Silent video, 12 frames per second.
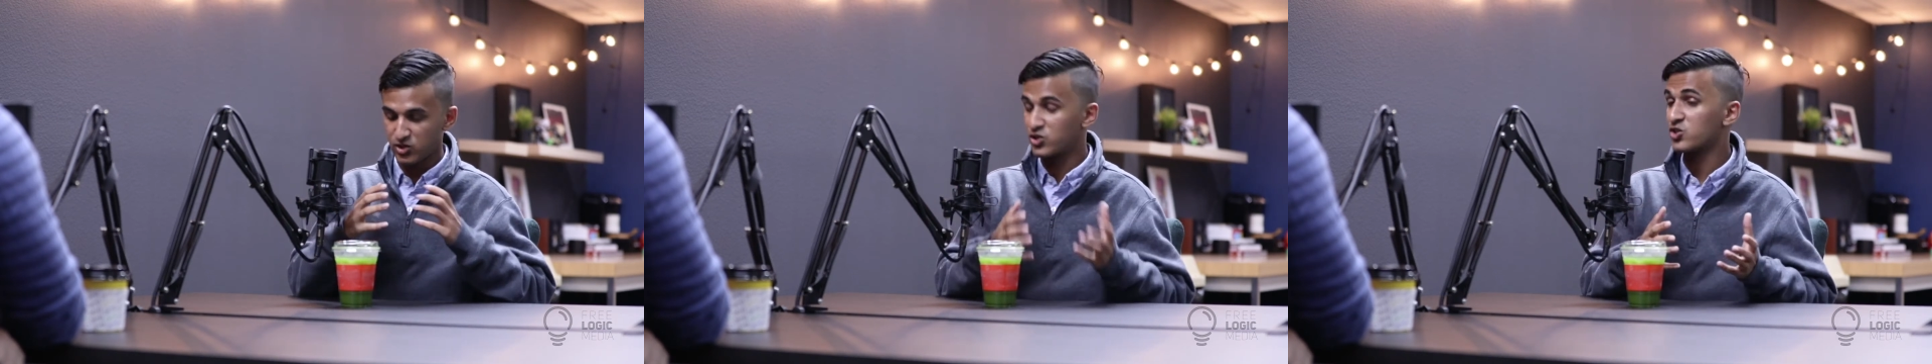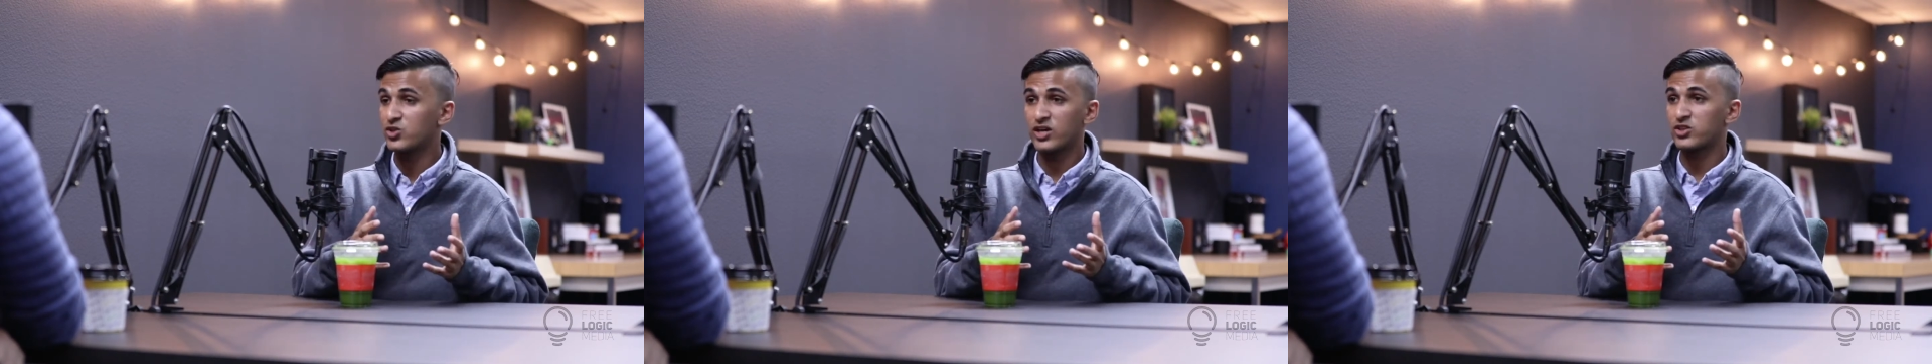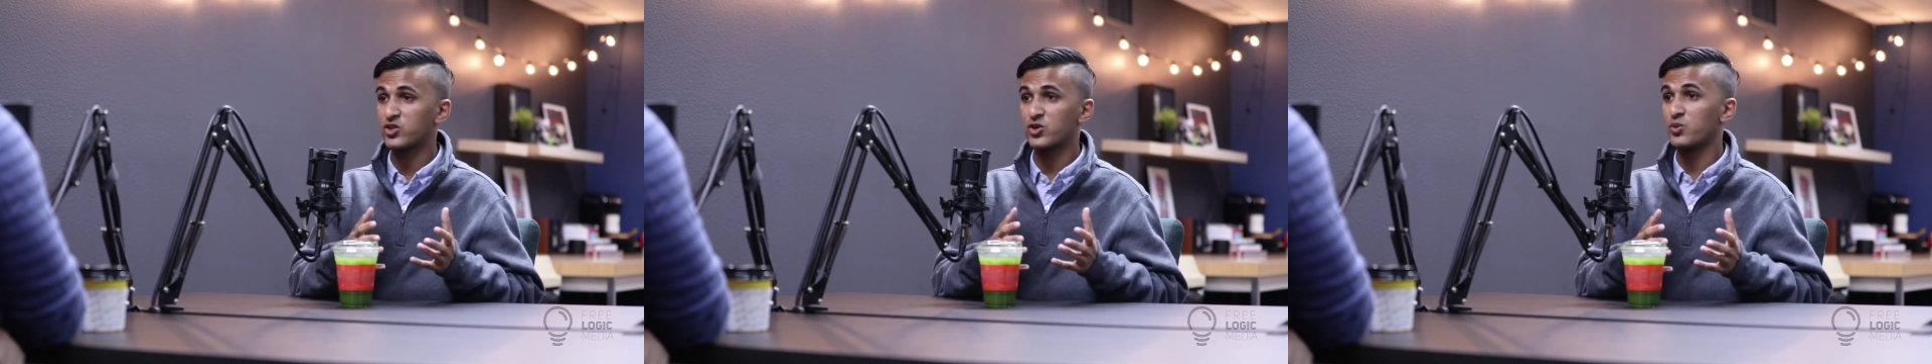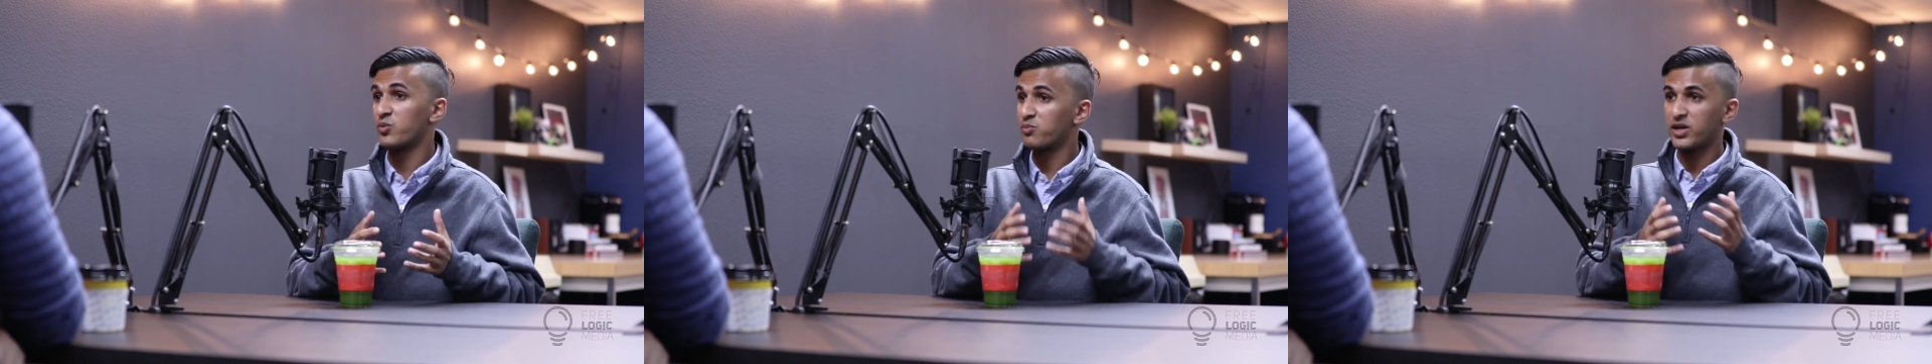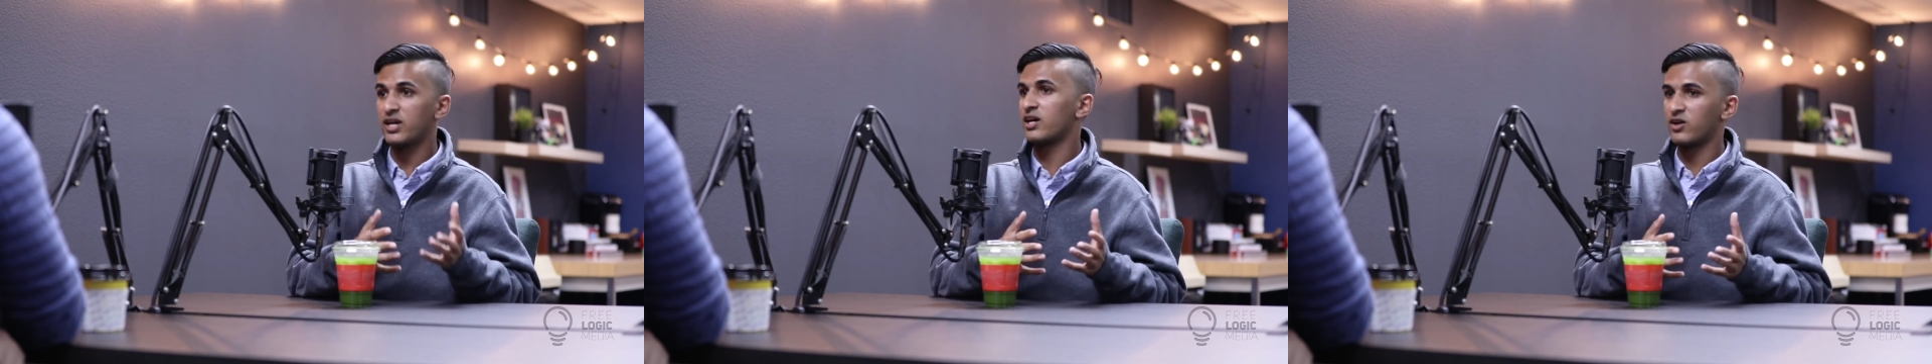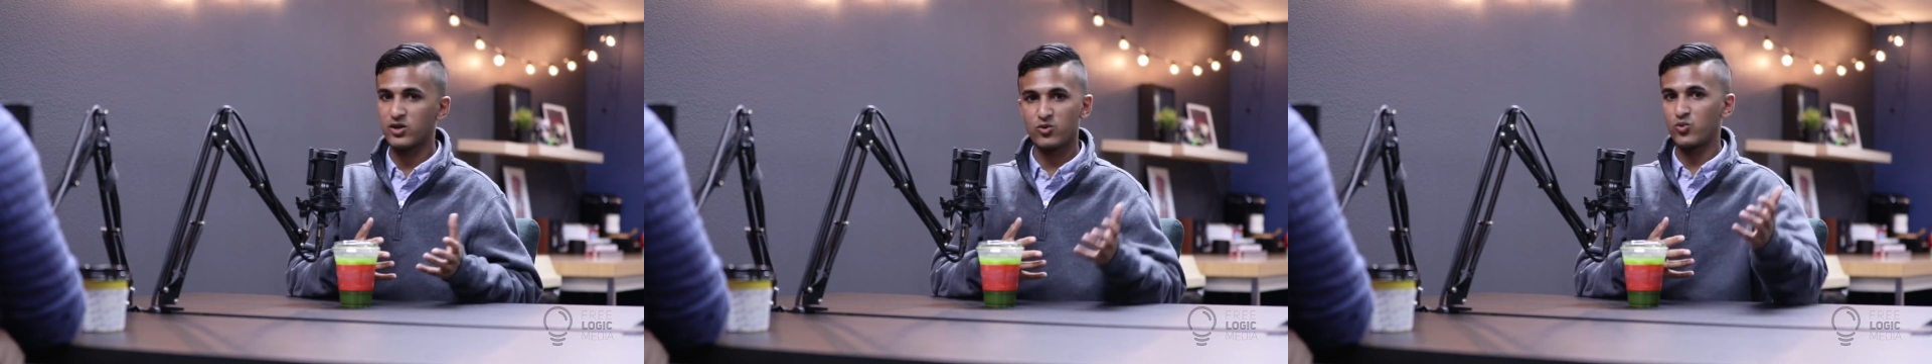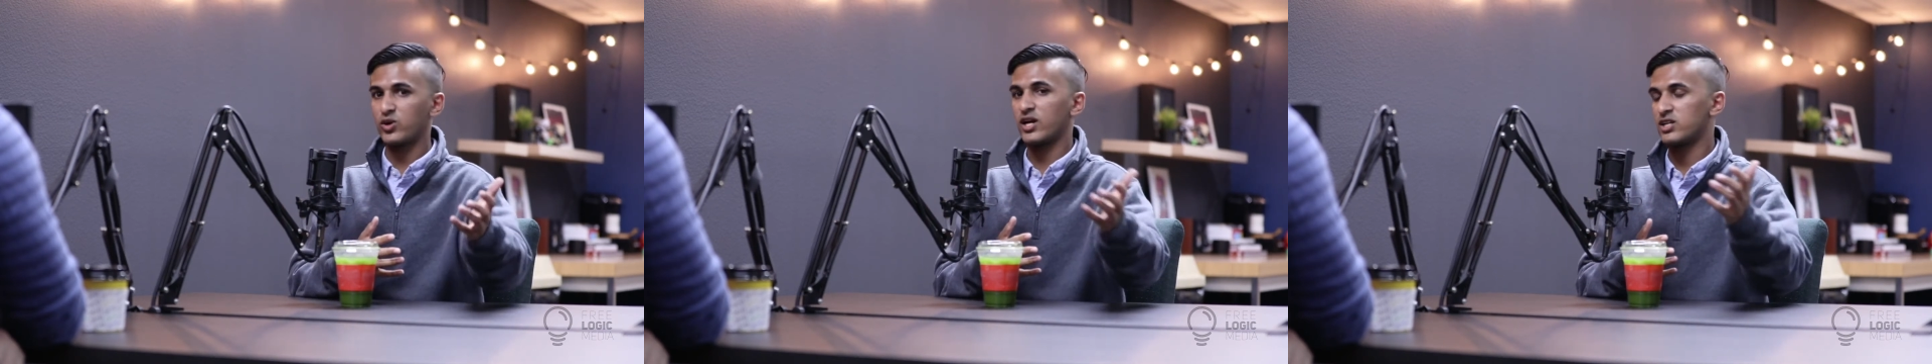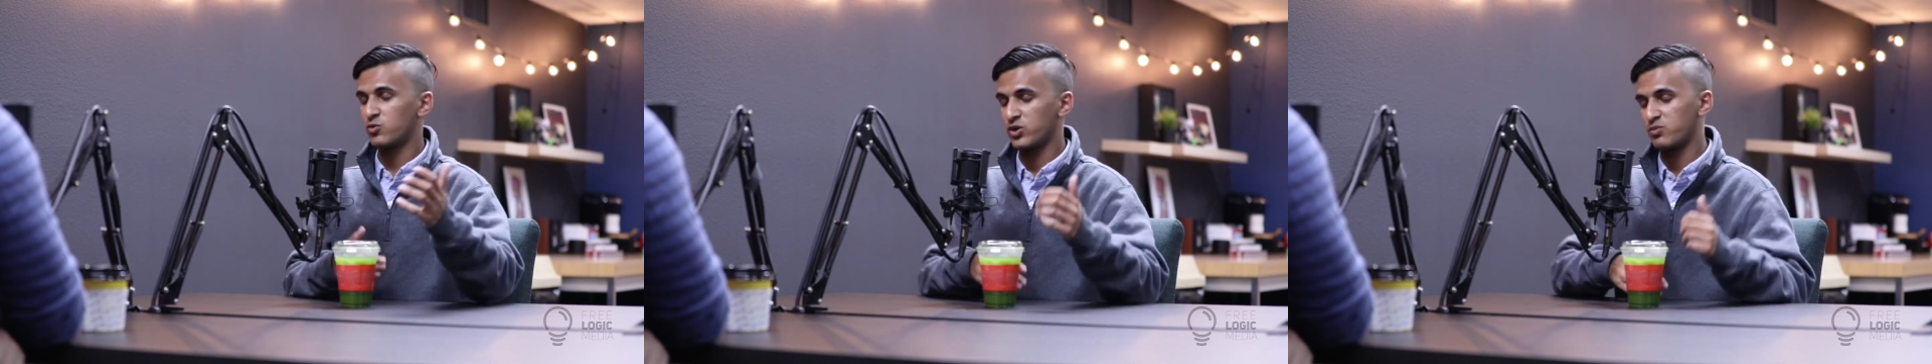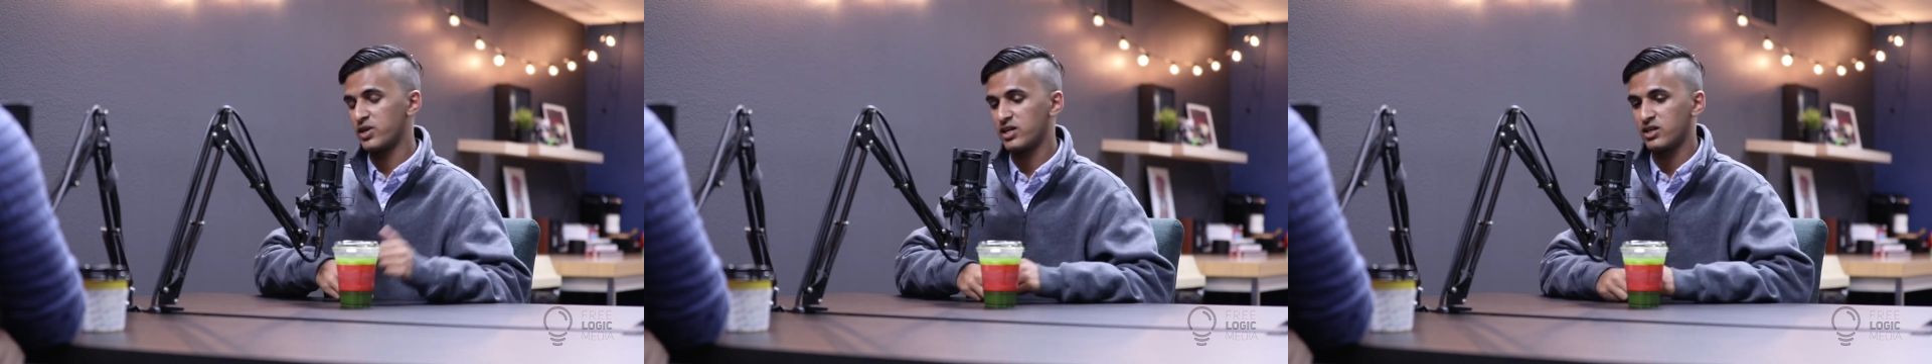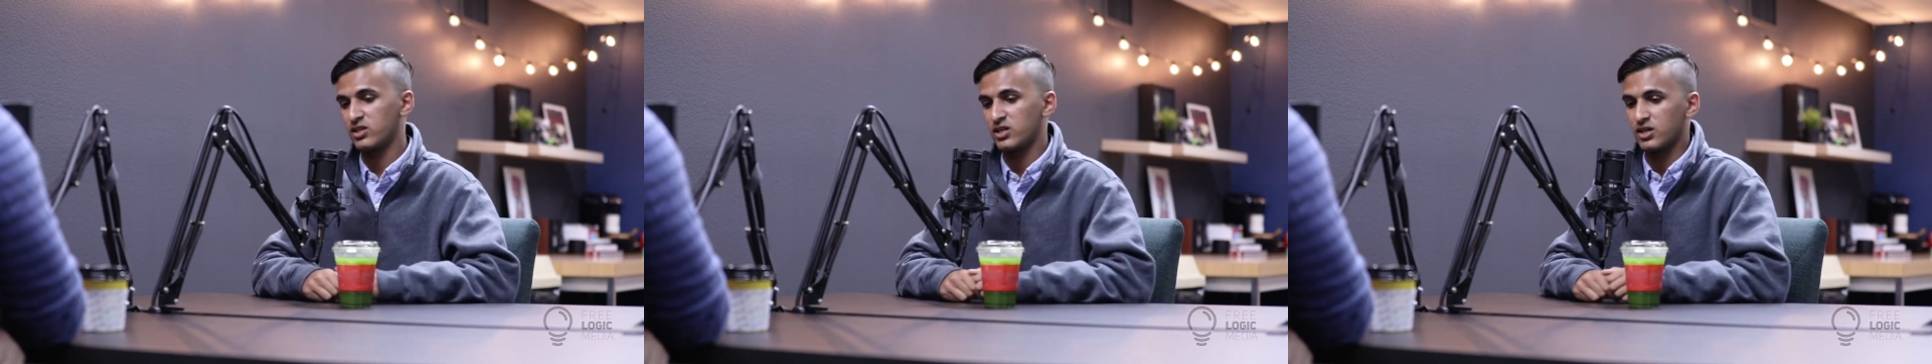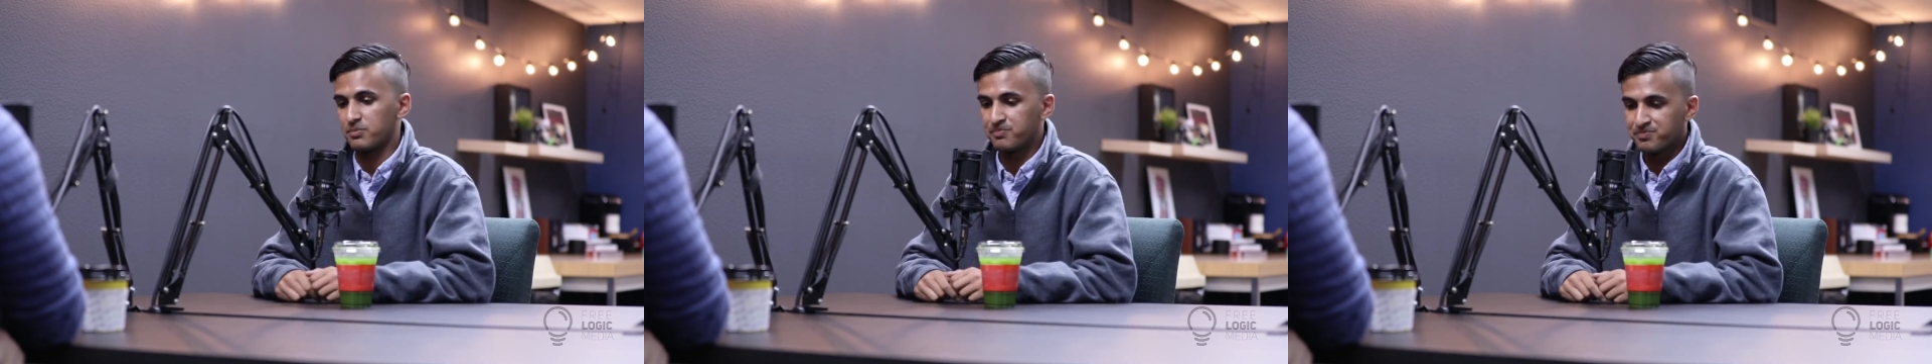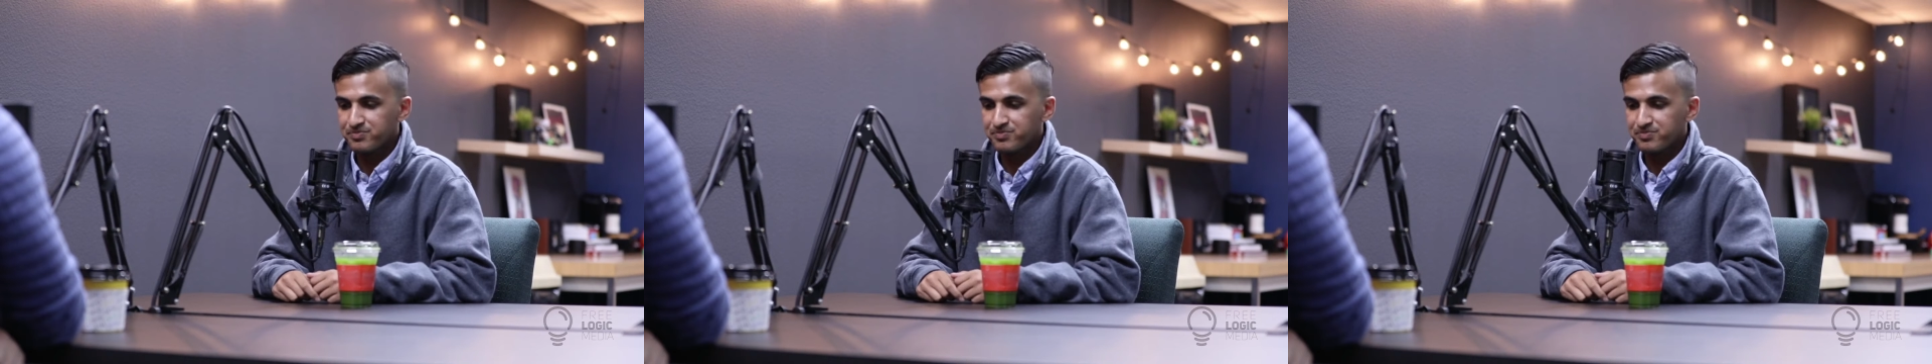do that through what I did with making the